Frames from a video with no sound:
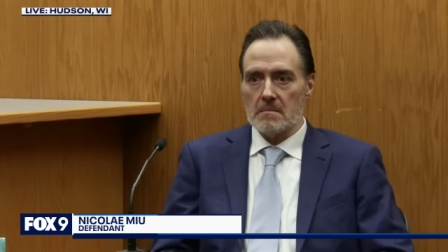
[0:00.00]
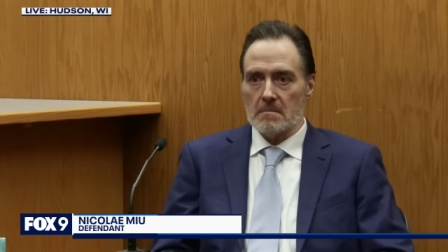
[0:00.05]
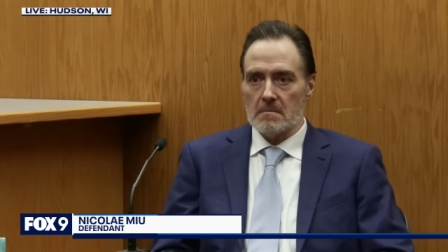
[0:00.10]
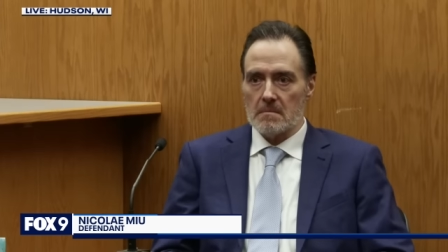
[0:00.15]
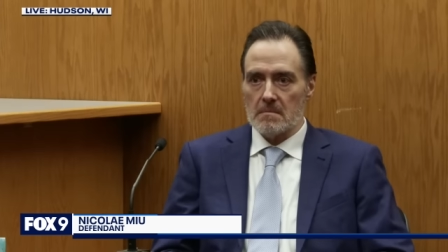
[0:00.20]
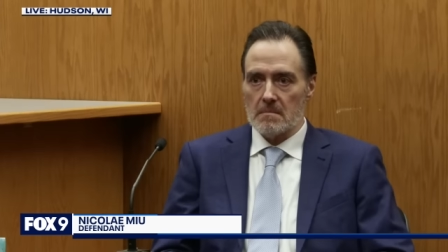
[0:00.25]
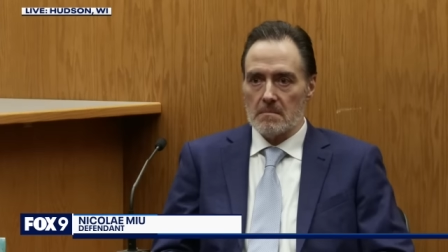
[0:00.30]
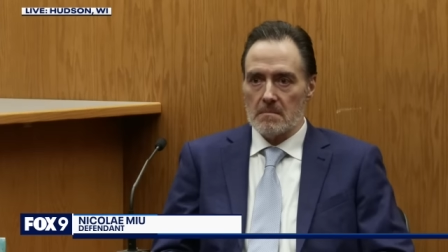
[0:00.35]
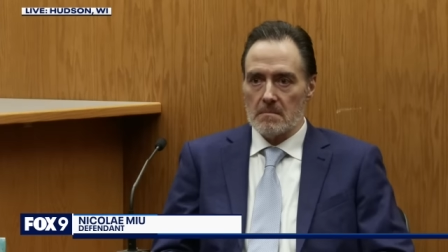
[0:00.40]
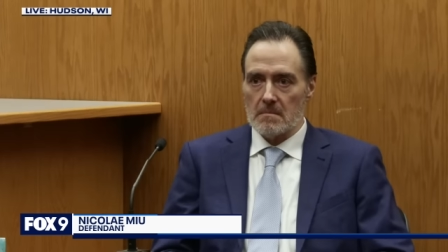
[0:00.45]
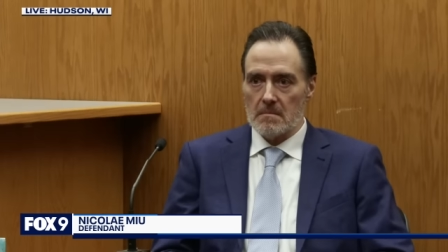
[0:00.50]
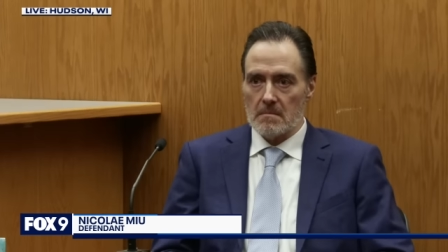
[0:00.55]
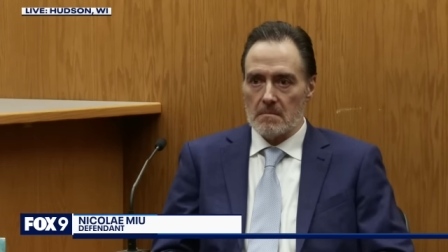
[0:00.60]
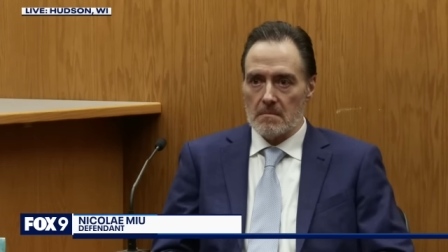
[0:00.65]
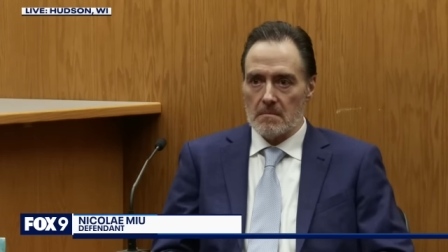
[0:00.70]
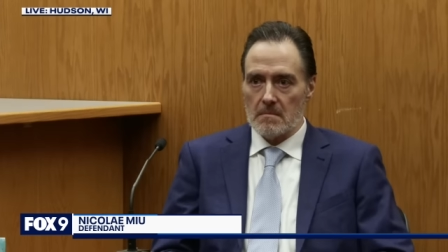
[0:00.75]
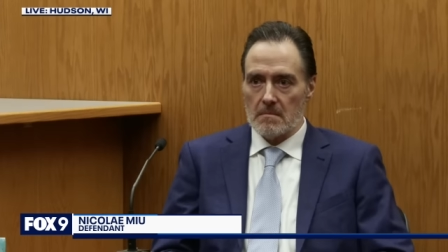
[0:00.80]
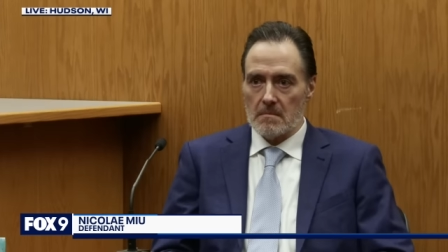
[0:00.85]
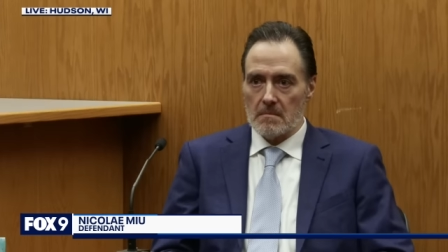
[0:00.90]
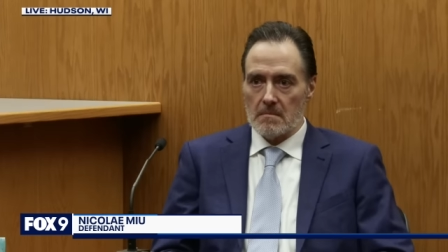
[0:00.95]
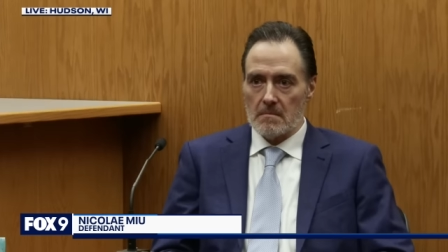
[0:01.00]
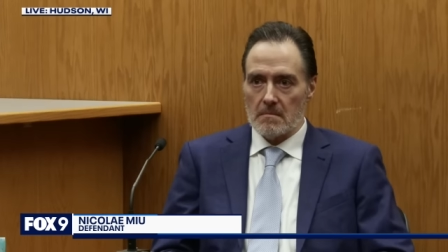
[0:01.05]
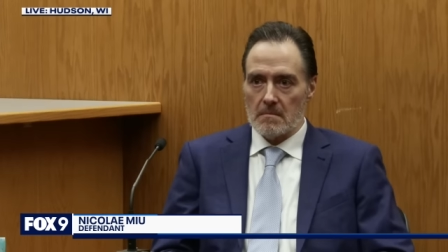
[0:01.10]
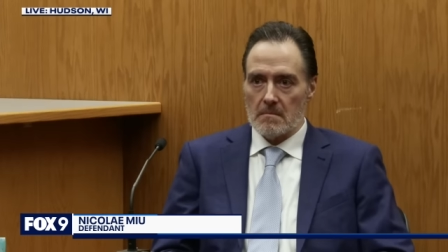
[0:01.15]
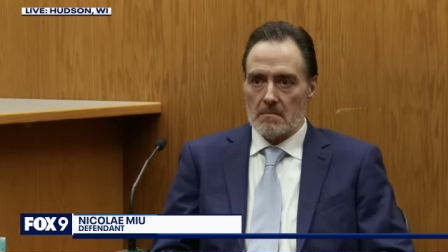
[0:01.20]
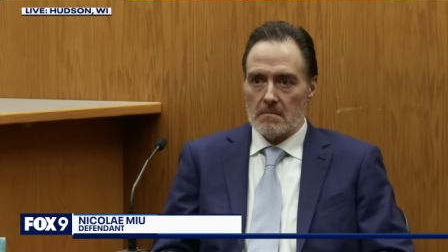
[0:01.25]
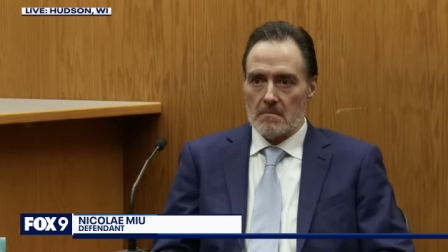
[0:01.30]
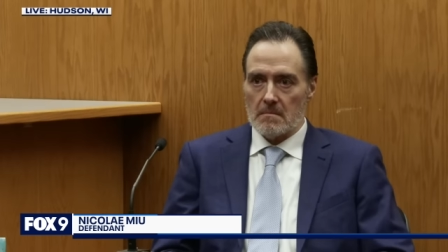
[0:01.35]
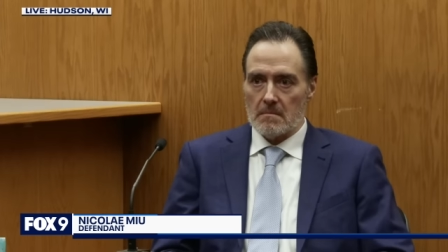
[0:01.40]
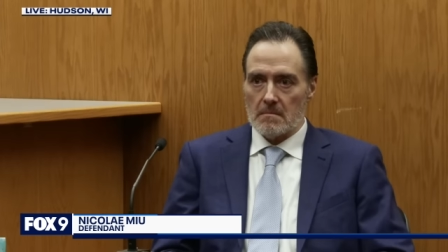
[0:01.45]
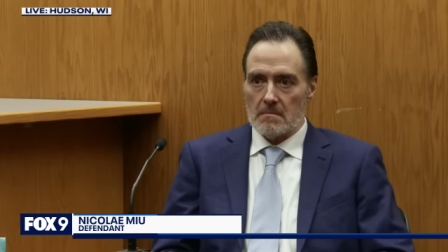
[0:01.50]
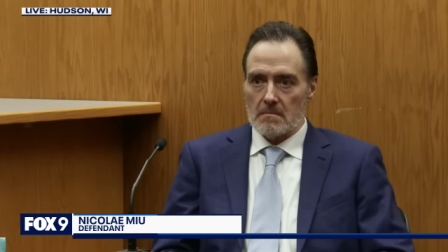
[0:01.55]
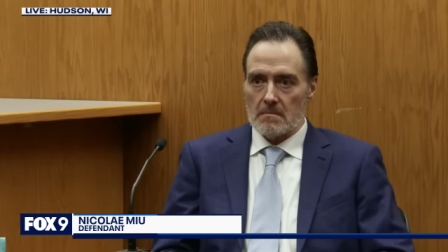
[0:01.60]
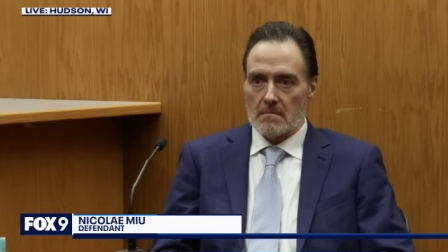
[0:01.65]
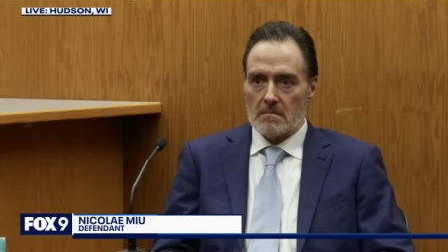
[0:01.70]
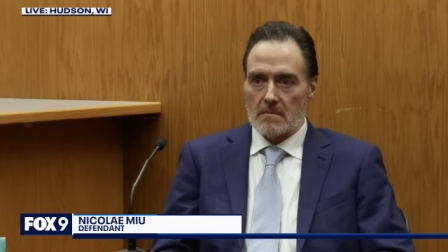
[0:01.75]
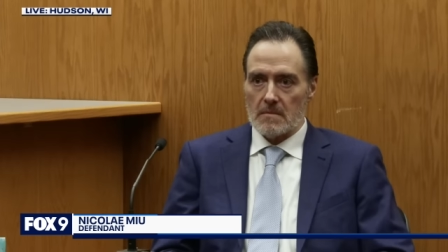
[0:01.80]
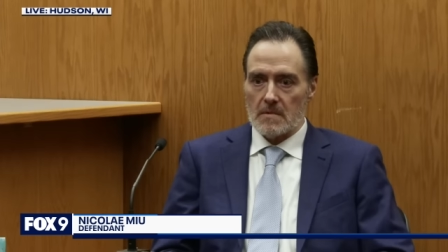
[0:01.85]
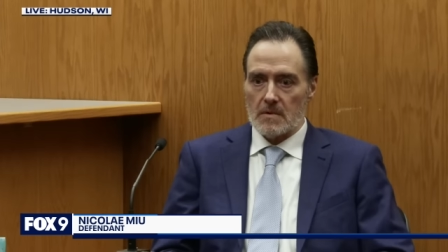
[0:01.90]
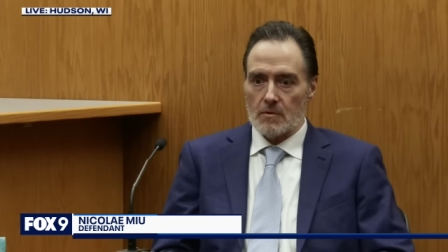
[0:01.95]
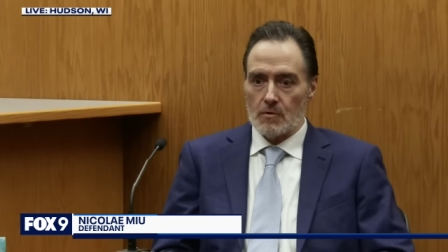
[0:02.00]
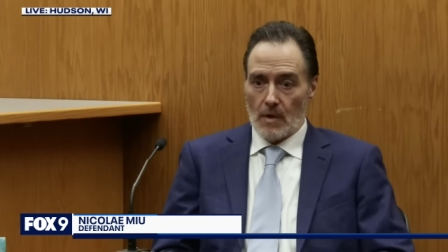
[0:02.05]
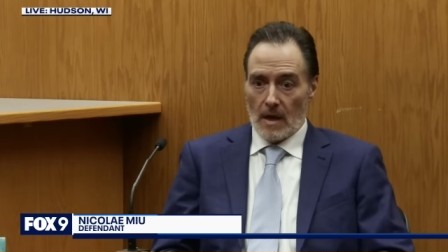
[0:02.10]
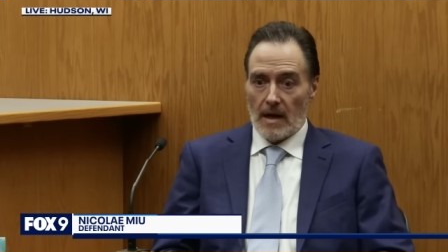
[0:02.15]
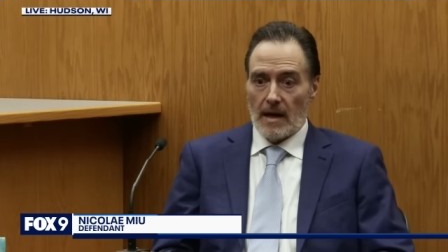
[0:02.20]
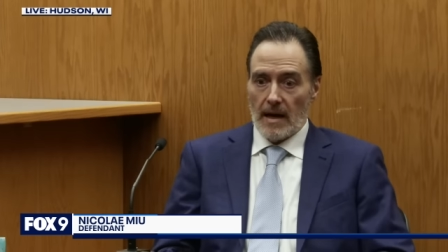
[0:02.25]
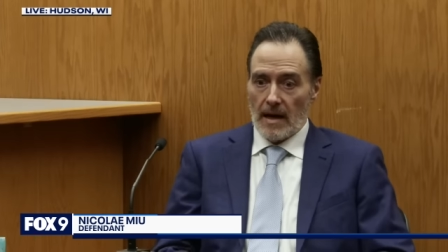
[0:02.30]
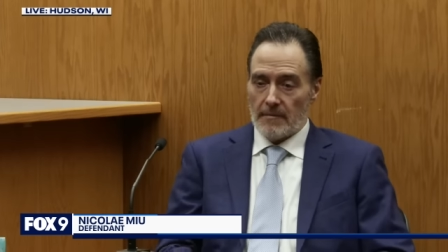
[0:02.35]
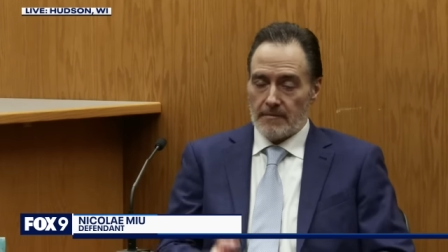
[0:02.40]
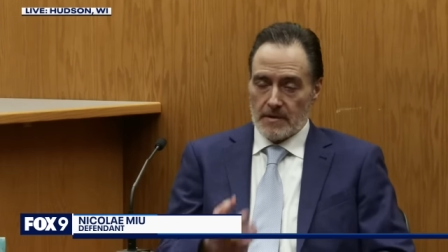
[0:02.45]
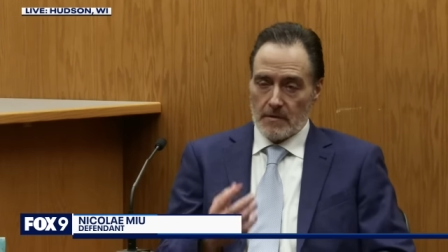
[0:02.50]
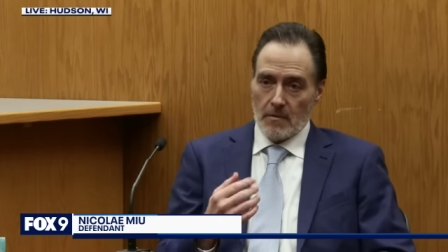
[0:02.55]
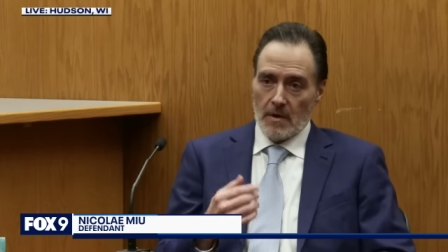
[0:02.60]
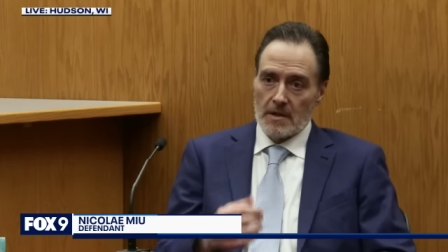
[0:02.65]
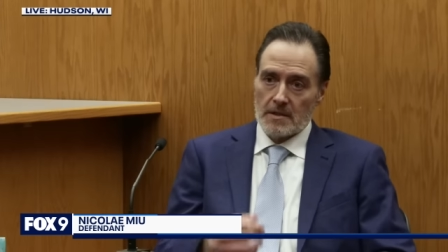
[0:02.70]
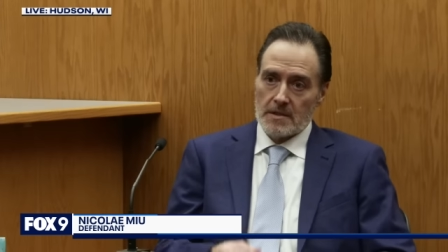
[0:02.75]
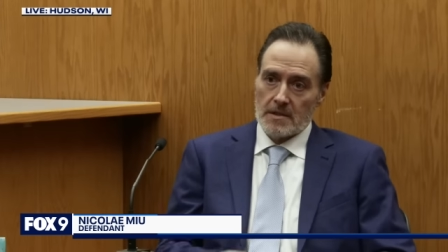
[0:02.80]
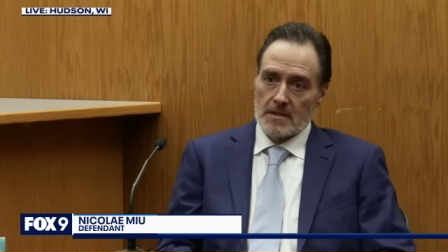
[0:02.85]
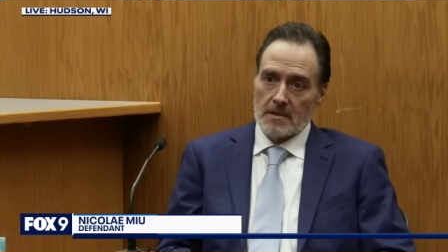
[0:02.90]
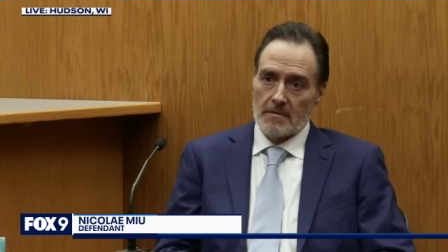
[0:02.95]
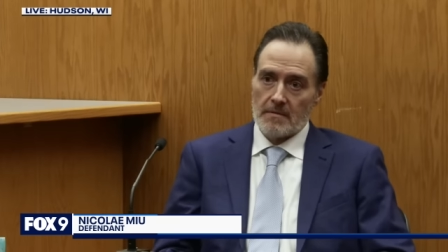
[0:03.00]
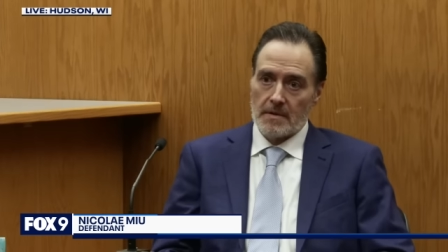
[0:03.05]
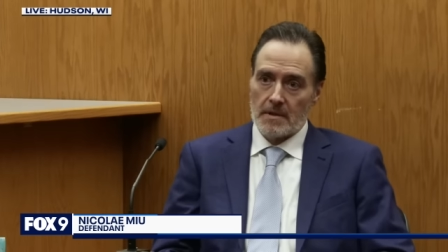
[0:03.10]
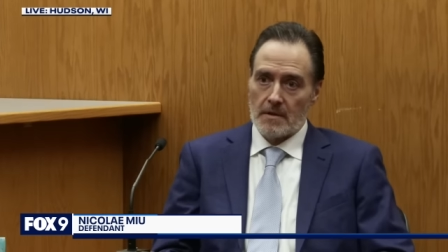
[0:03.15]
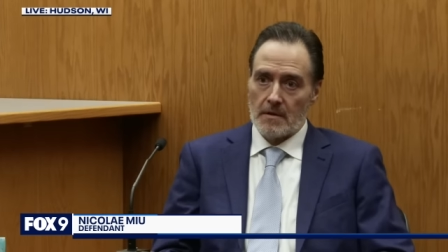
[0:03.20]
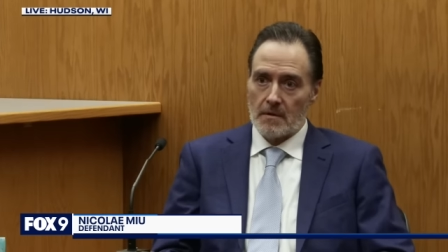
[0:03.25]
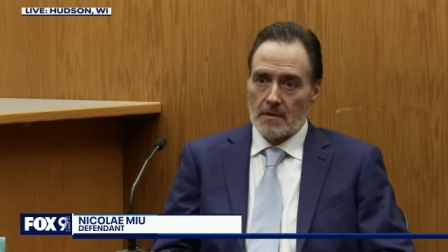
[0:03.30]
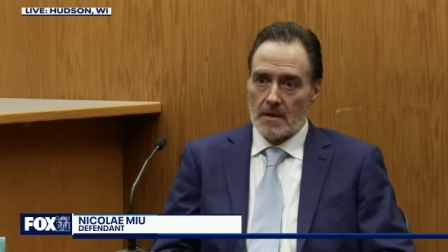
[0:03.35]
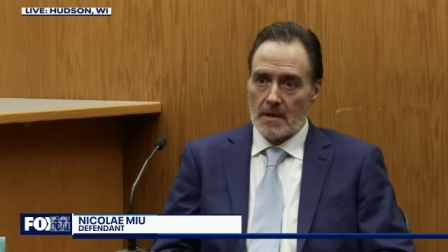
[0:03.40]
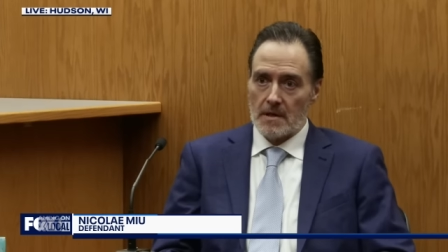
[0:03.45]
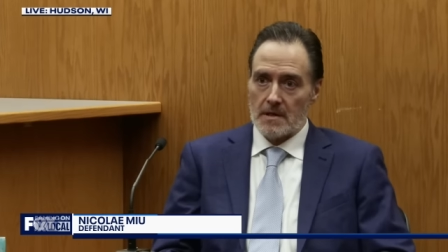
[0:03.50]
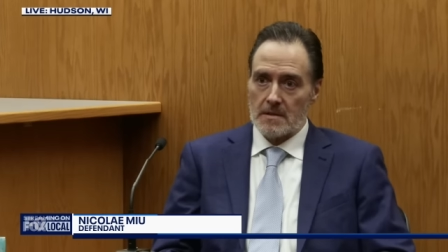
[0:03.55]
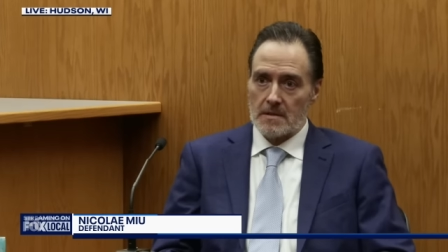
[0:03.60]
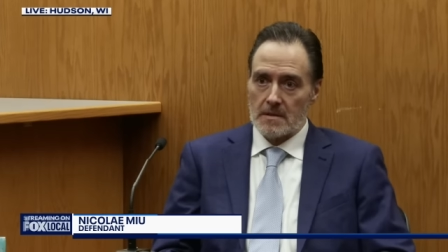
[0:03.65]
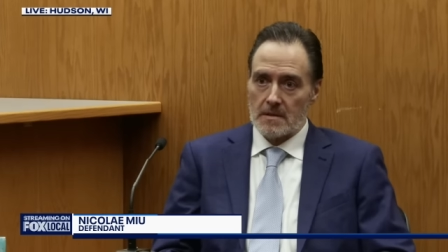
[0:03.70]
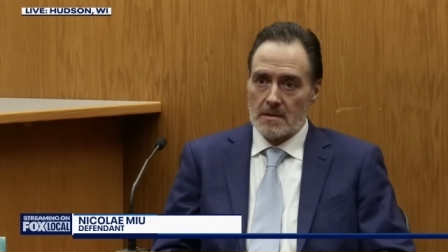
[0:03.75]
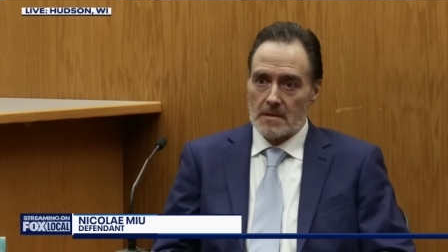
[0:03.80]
you know what you said? After watching the video, yes.